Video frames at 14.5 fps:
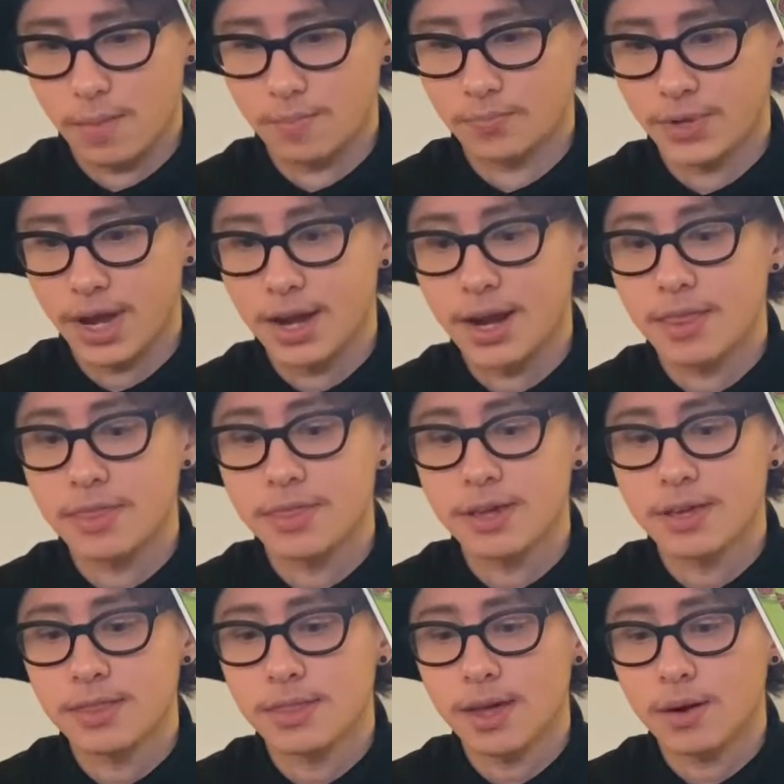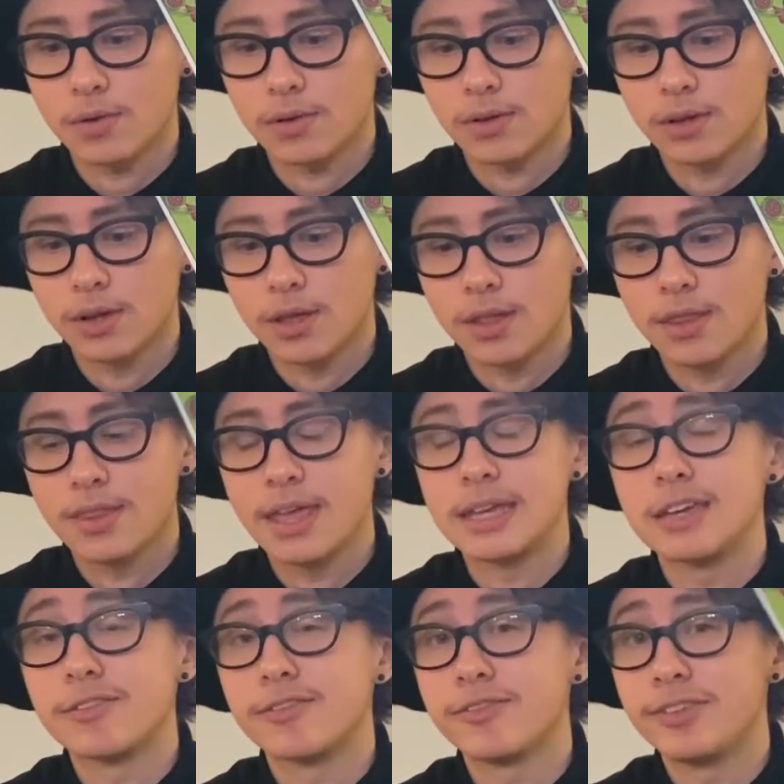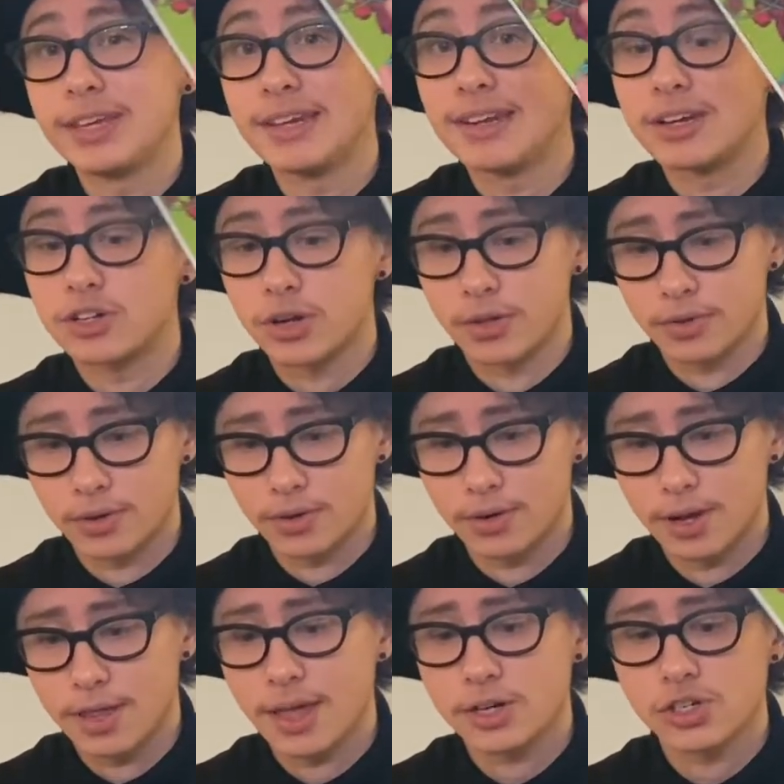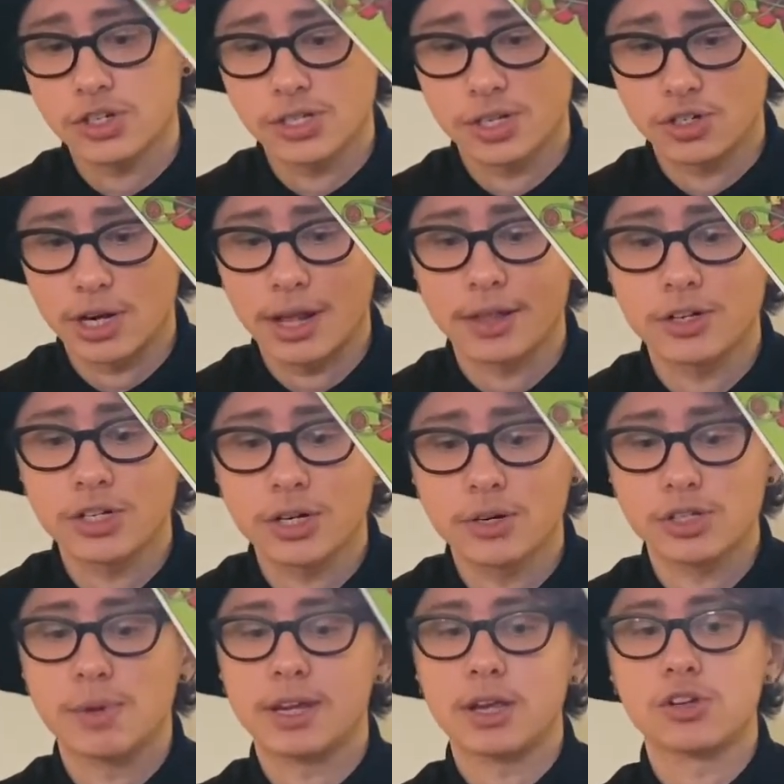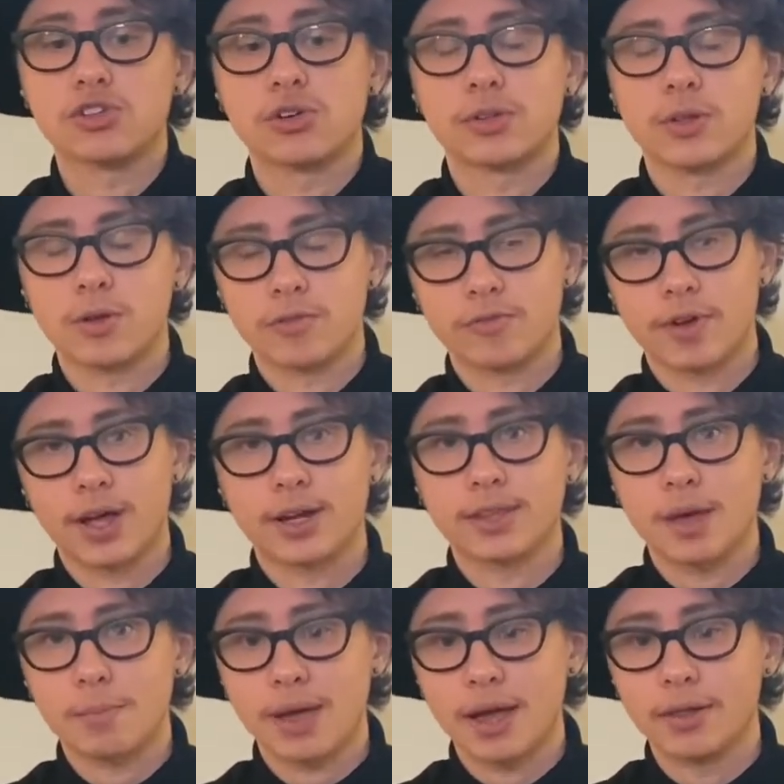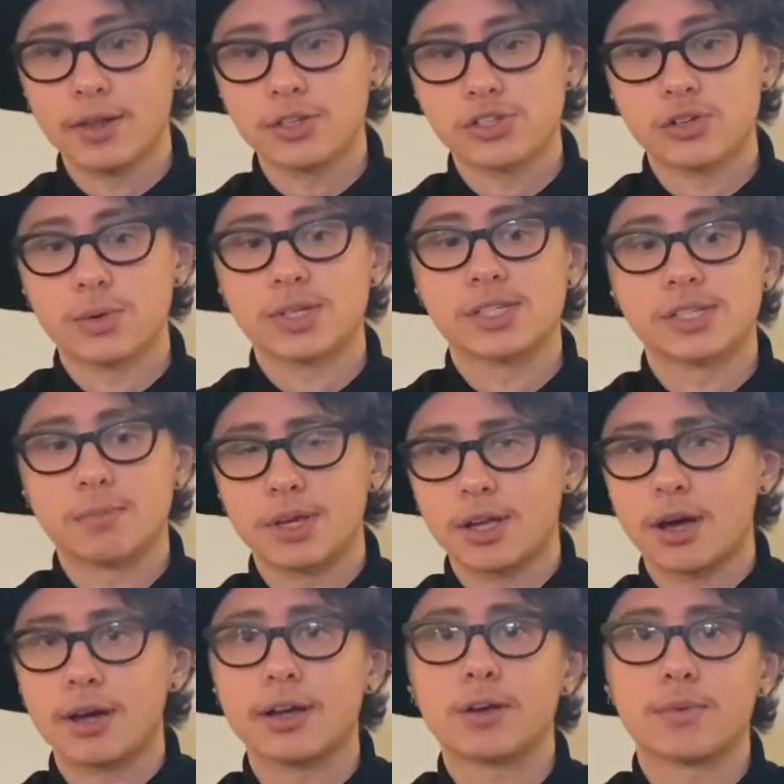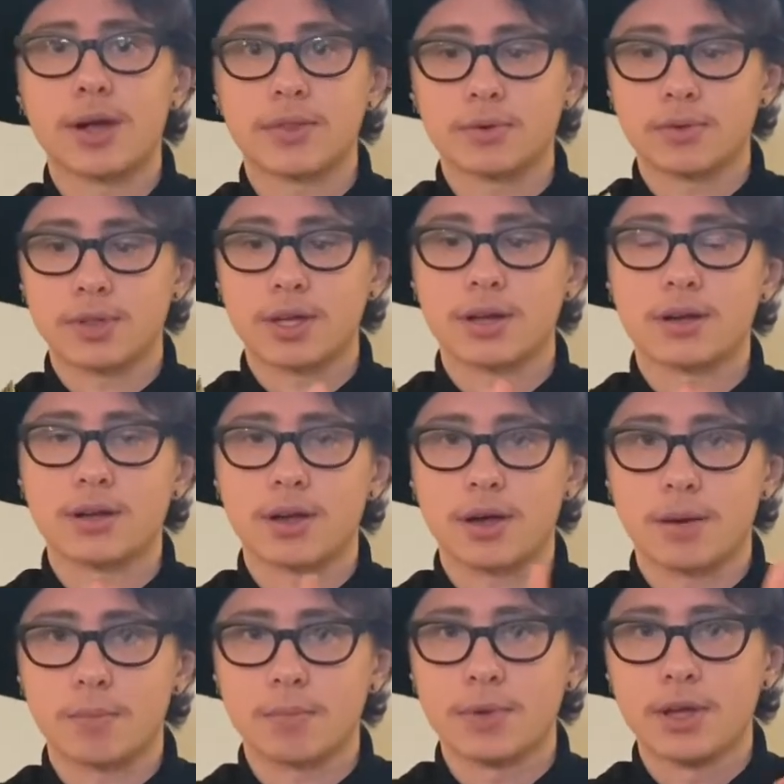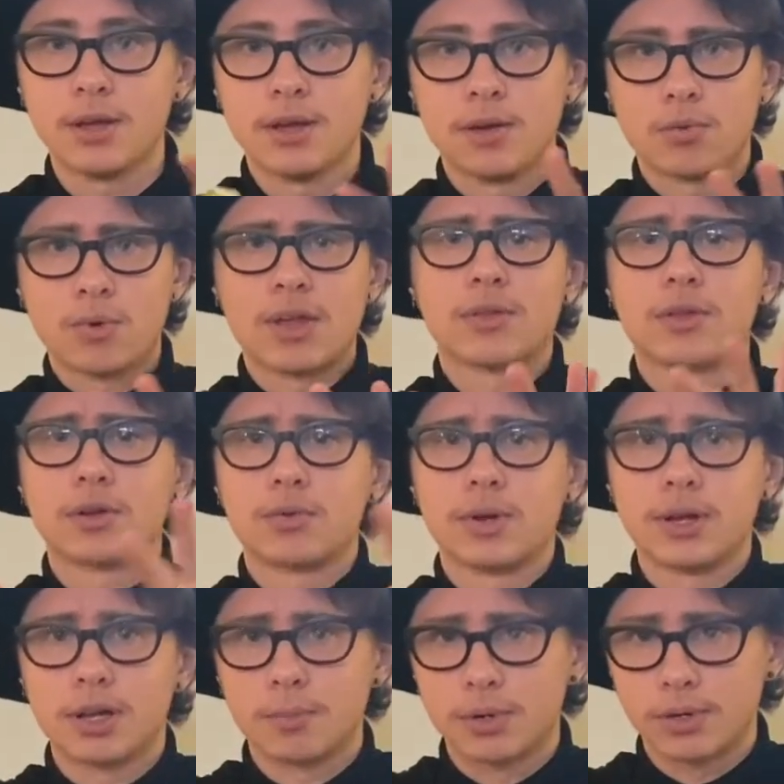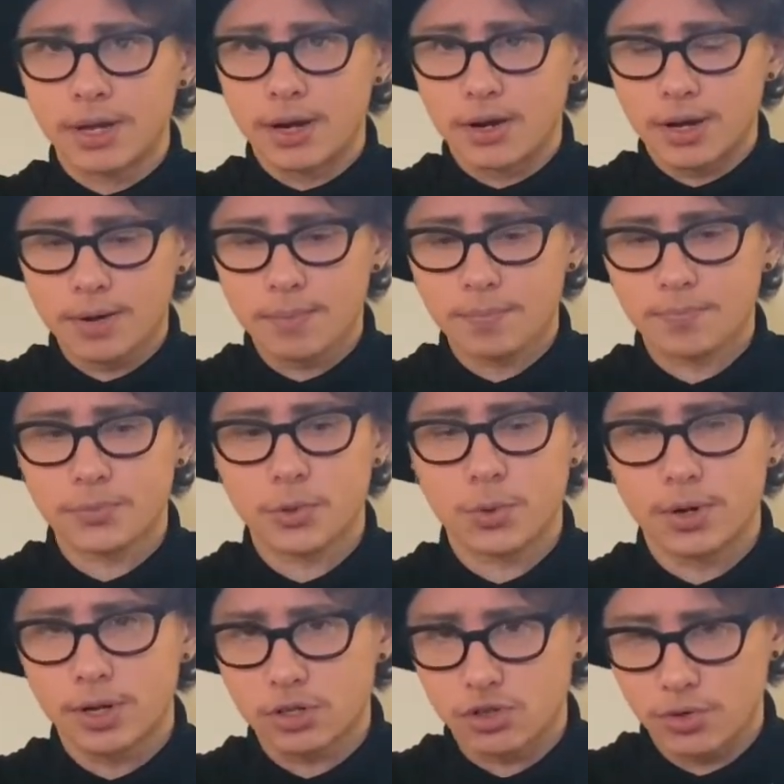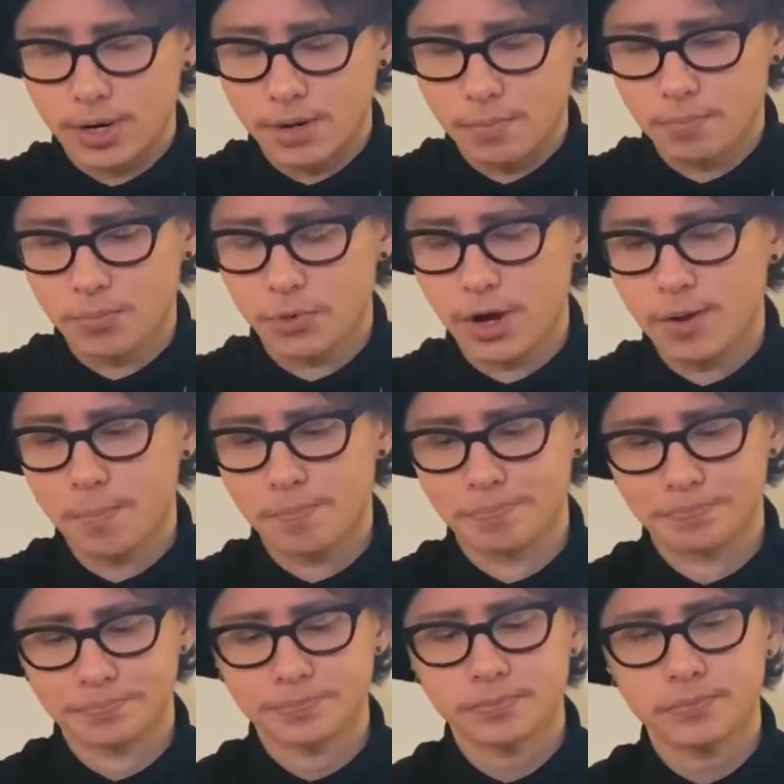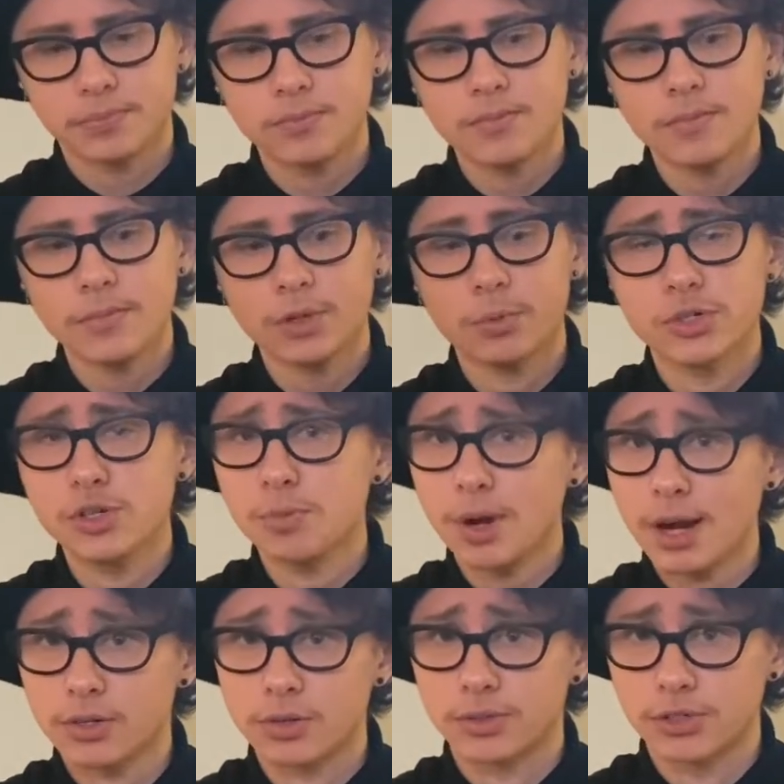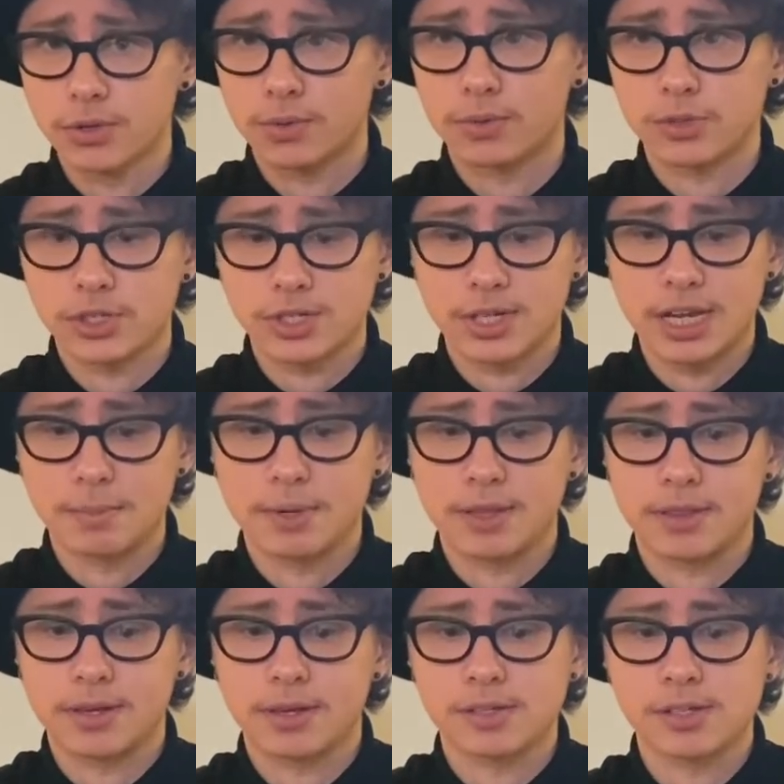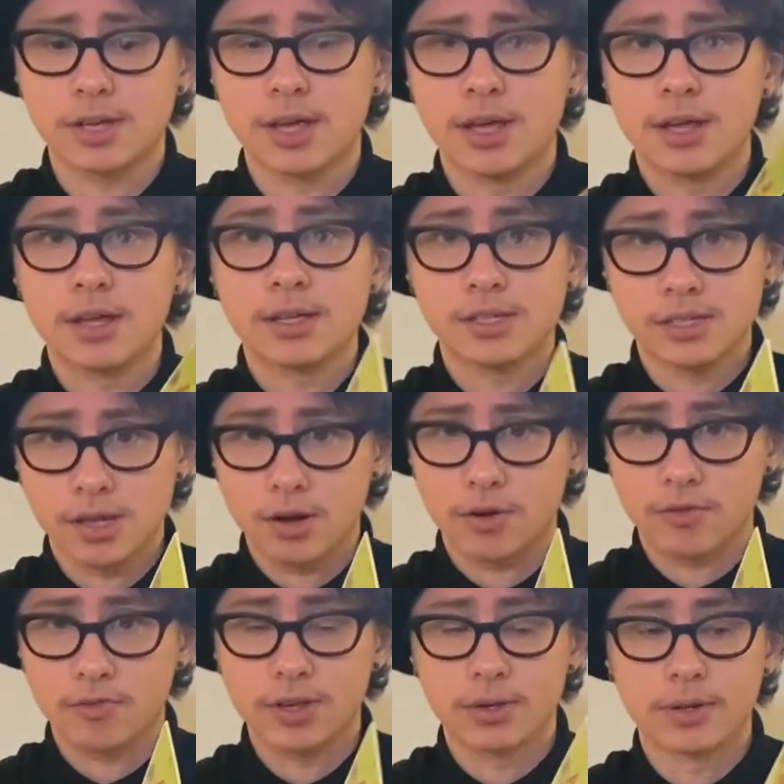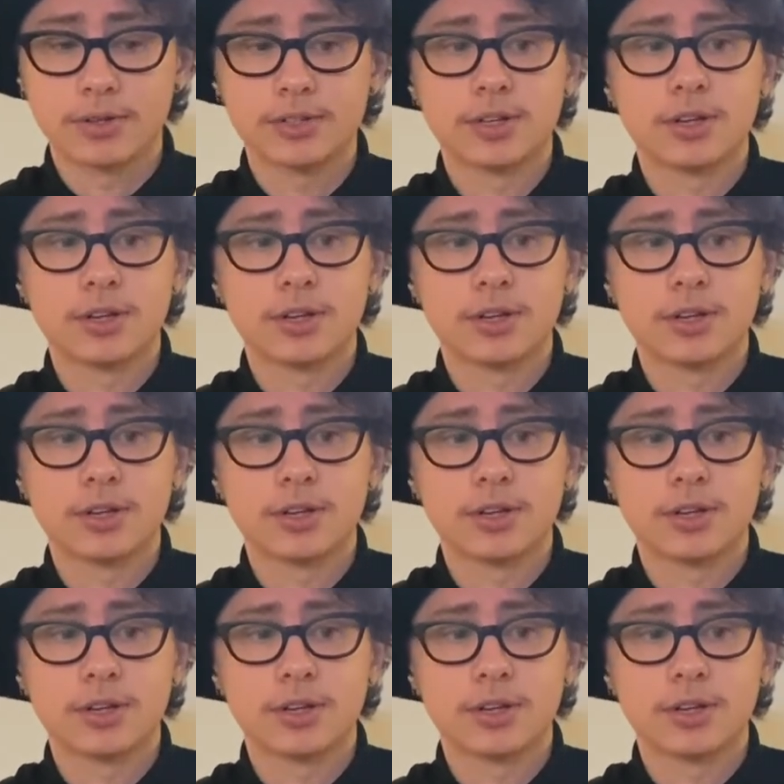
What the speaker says: And I think that they can feed each other, and that's just the challenge here, is making sure that you're finding that balance so it's symbiotic rather than creating a polarity or an extreme, right? Which is practical too, just keeping things center field.